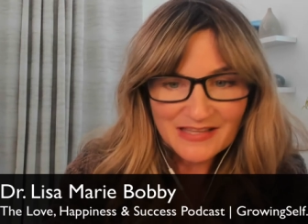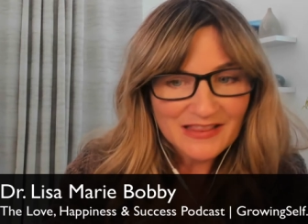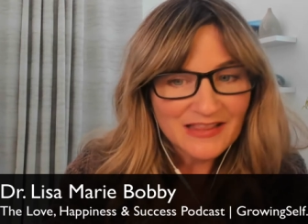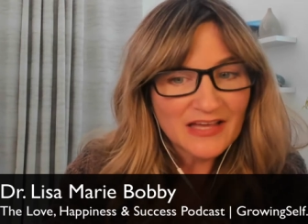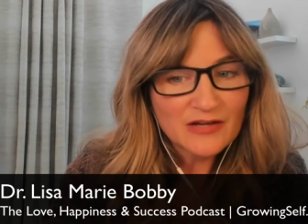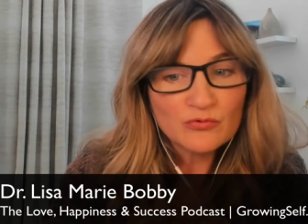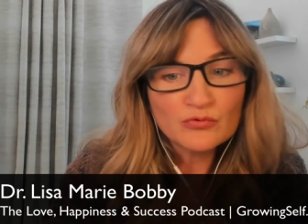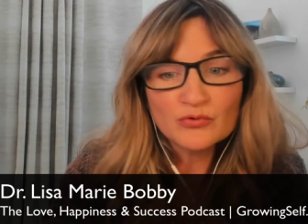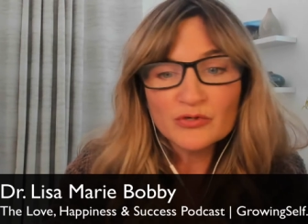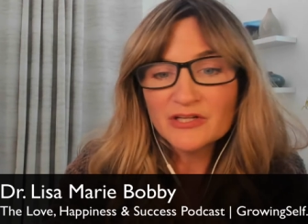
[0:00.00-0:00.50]

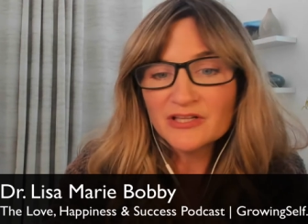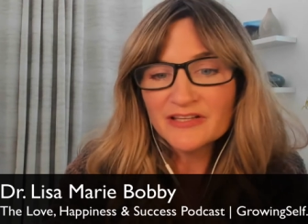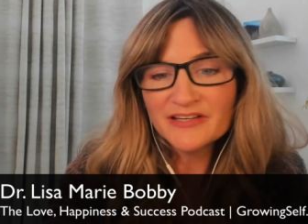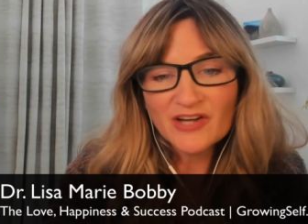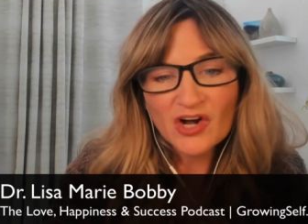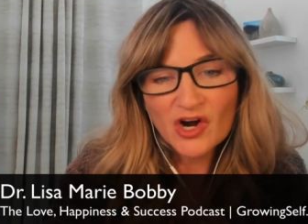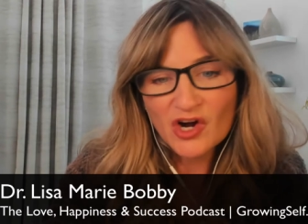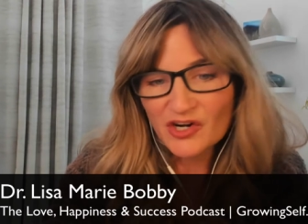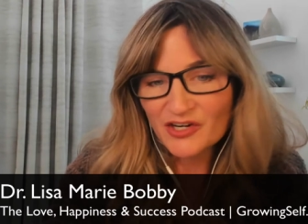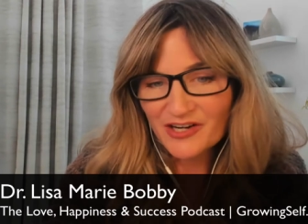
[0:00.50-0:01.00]
they really
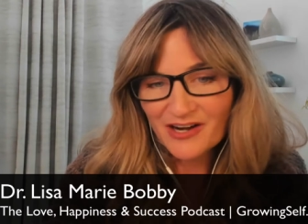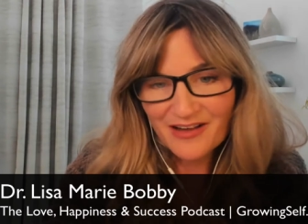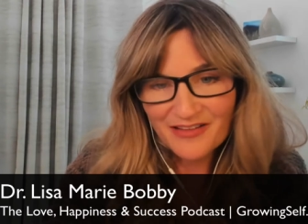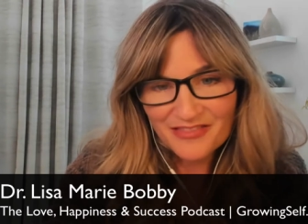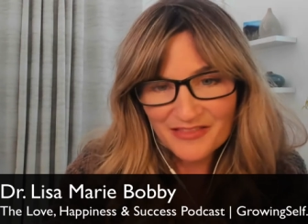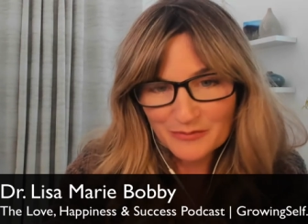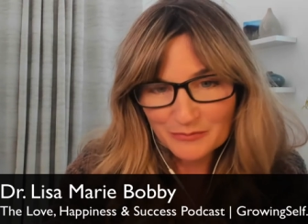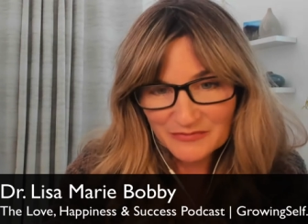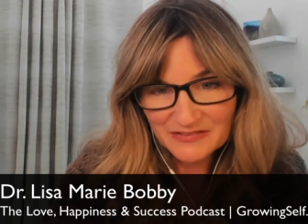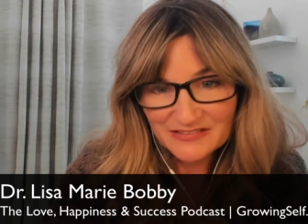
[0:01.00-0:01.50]
are not
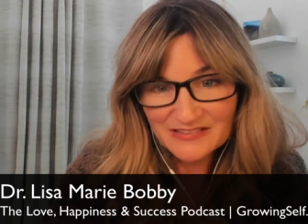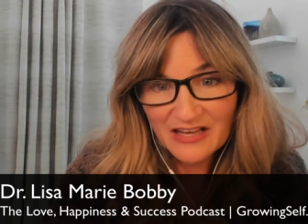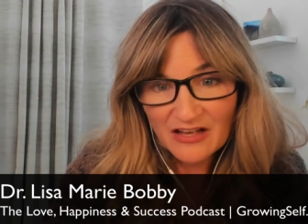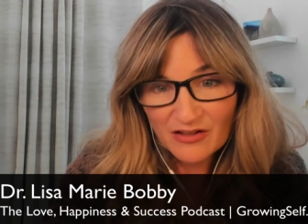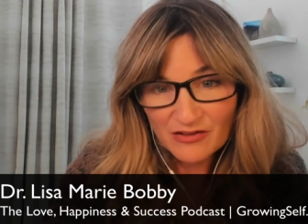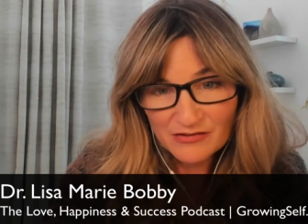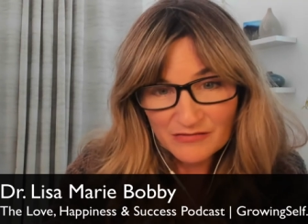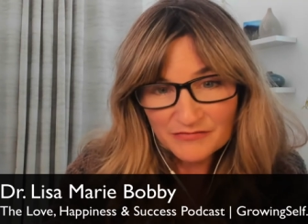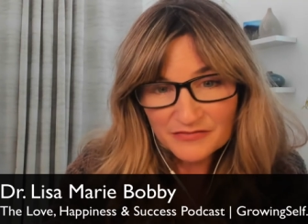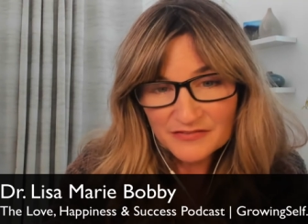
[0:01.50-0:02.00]

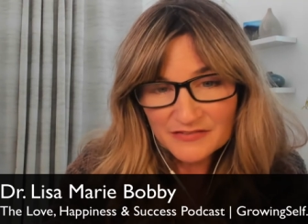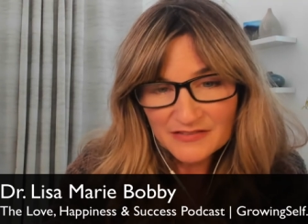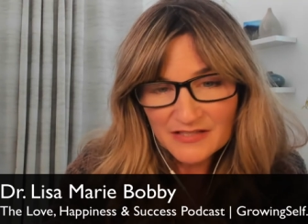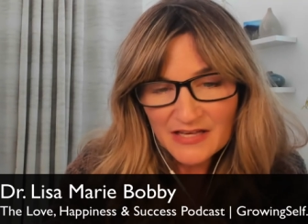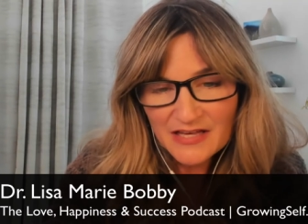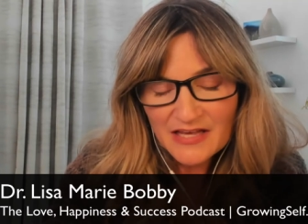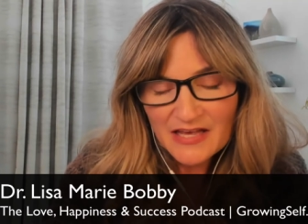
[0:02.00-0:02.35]
themselves.